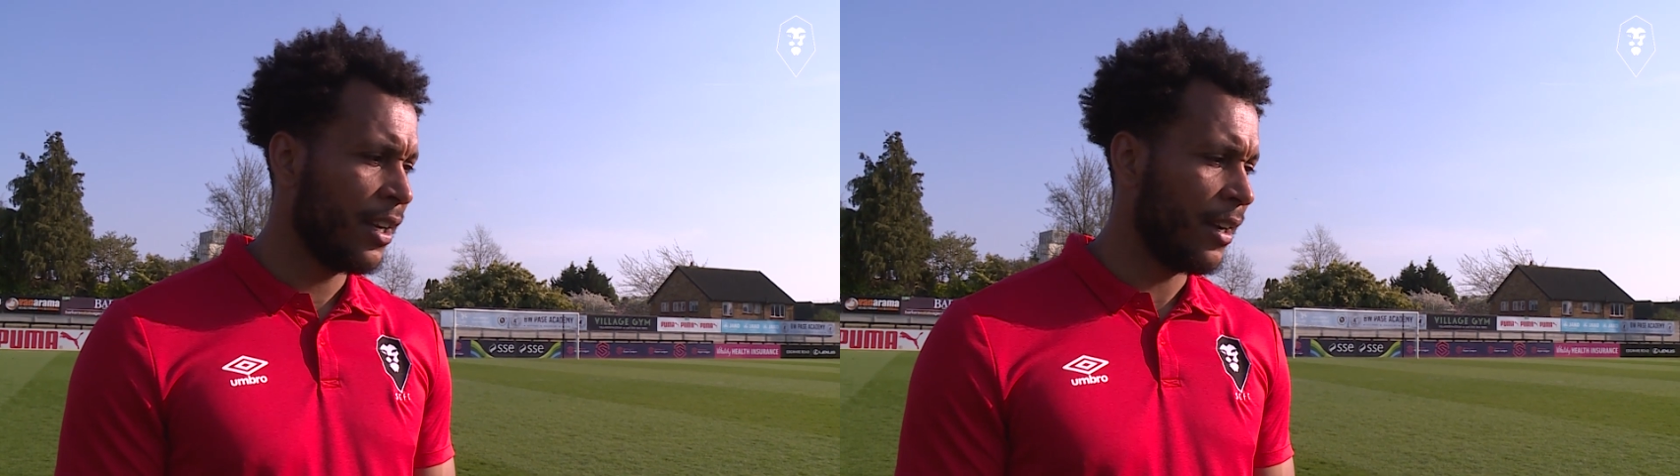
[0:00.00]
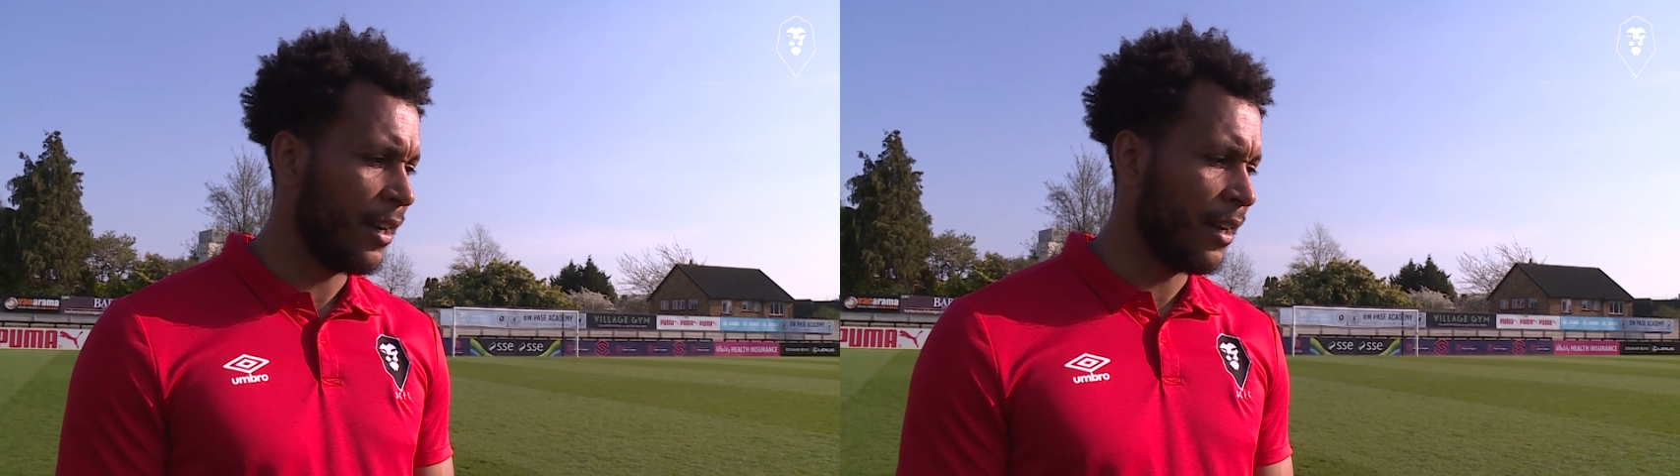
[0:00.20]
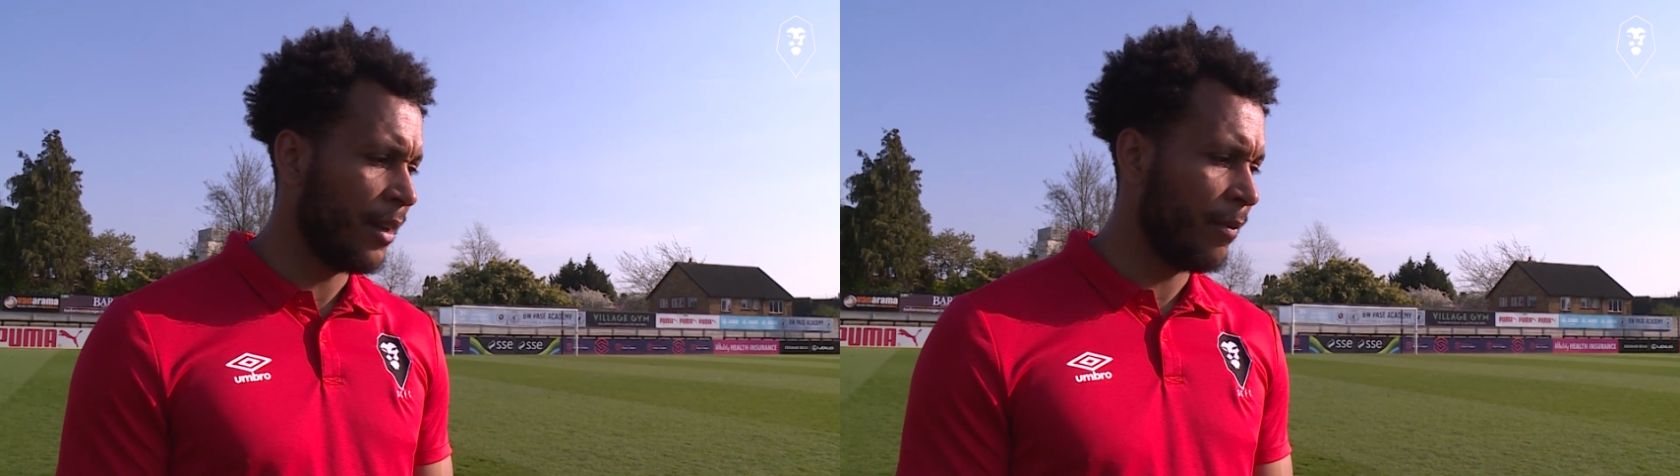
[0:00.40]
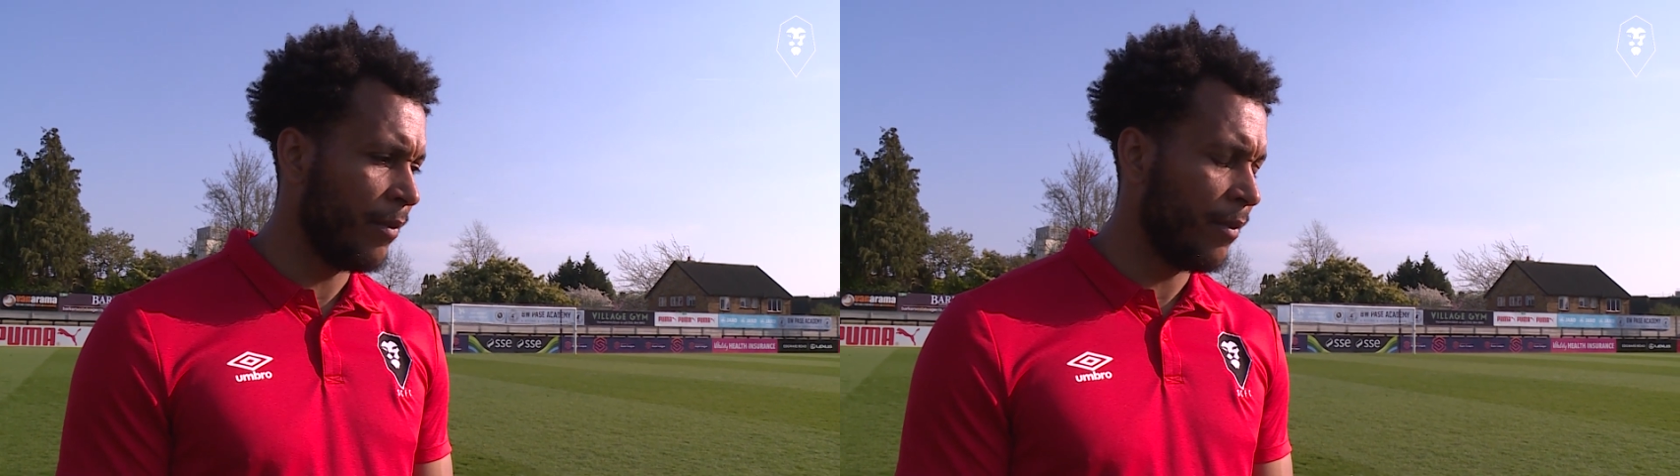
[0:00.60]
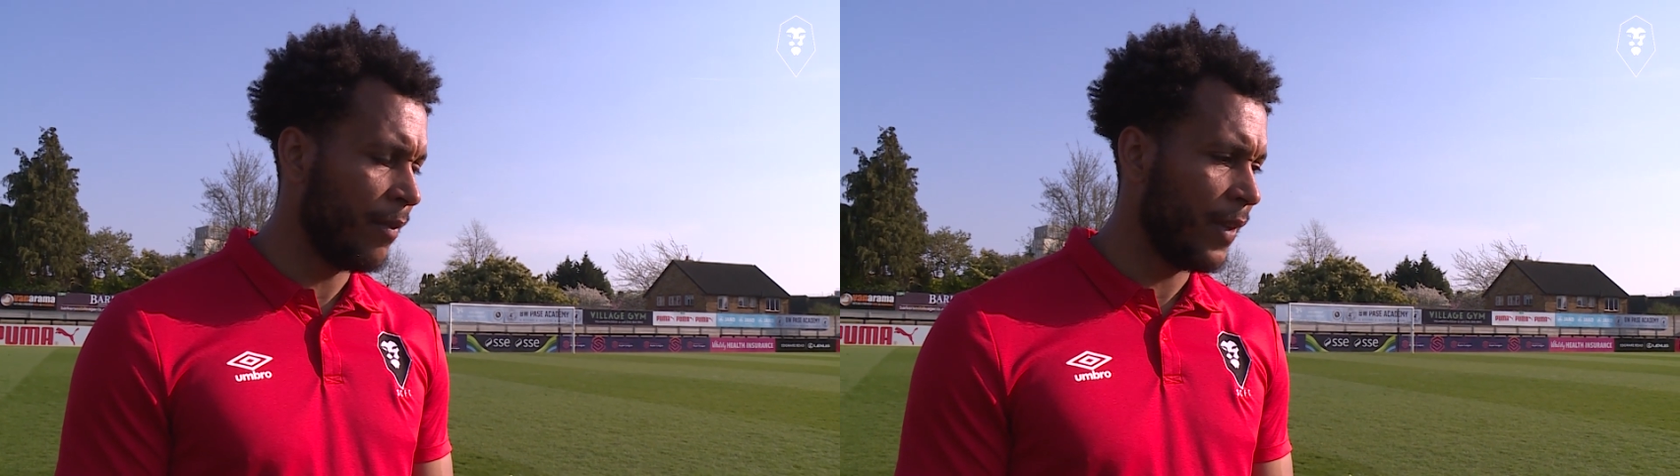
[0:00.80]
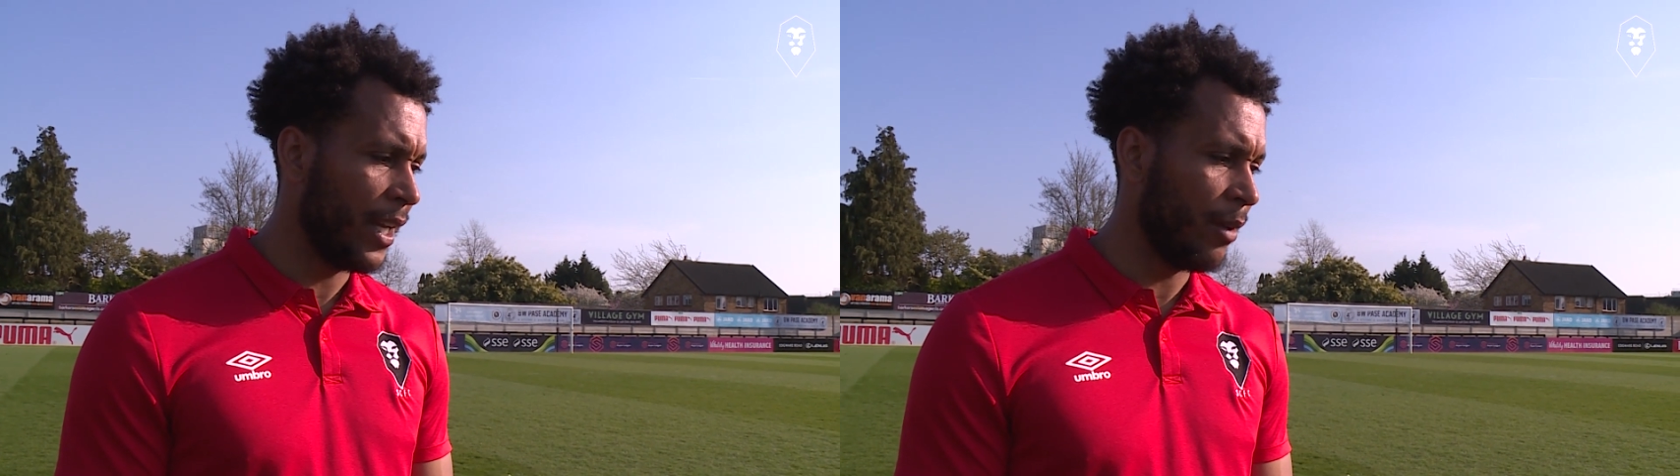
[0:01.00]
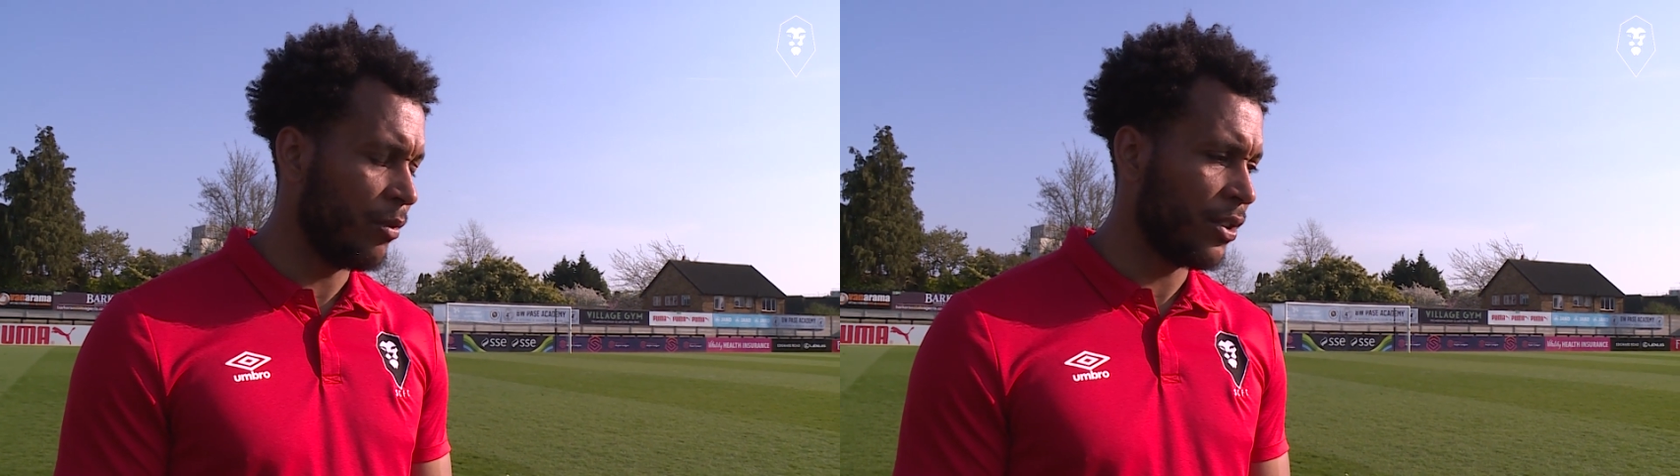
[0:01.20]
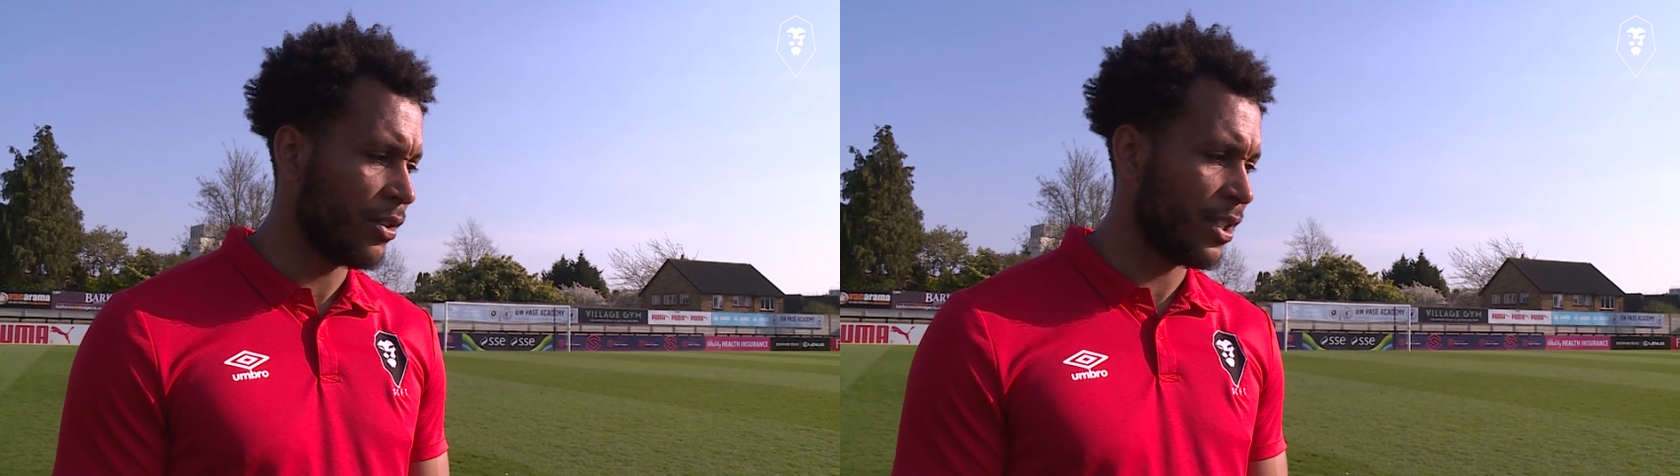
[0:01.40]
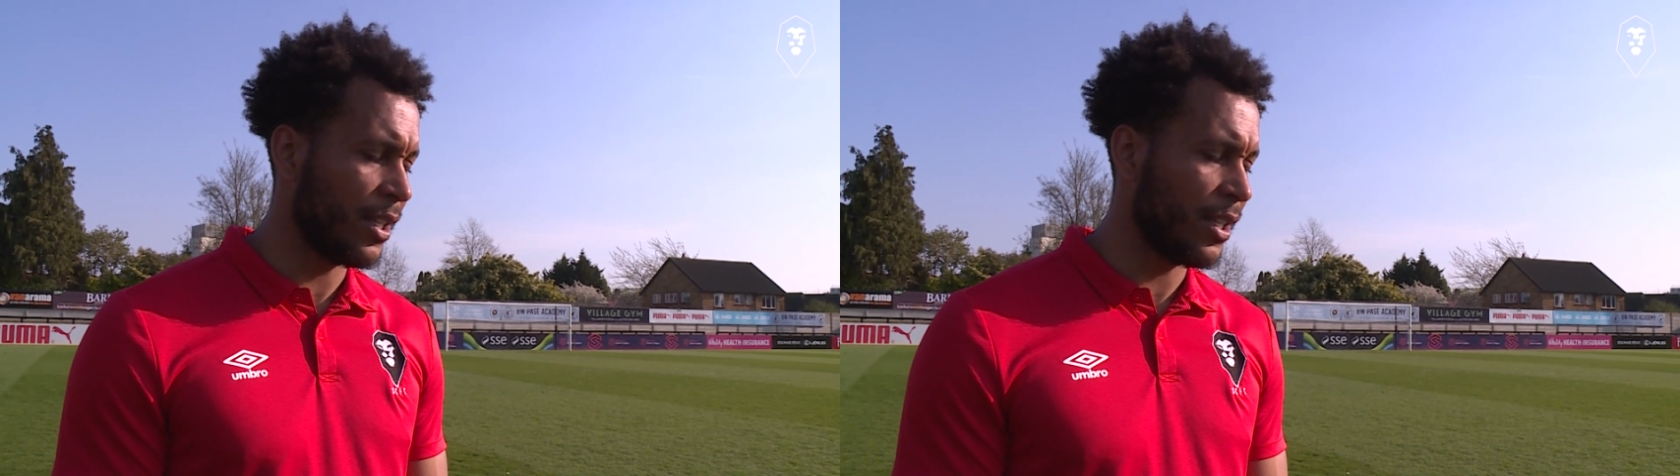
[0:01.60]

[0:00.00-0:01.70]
um, it was